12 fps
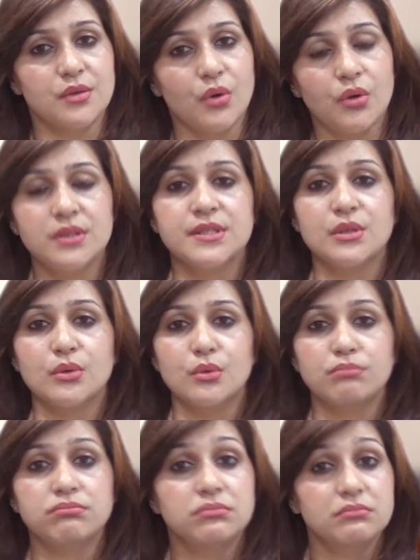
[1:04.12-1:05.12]

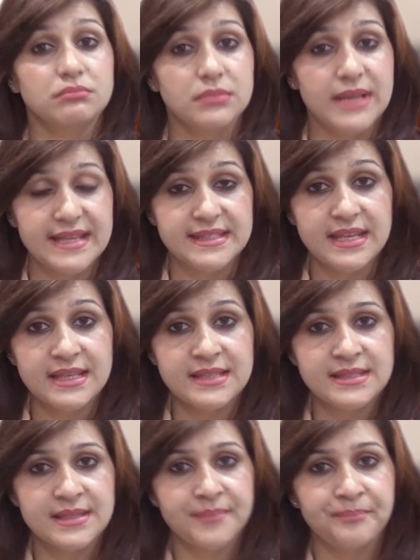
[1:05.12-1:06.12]
also
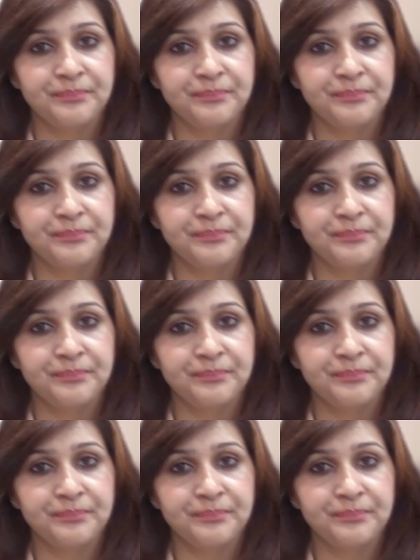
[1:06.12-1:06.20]
essays.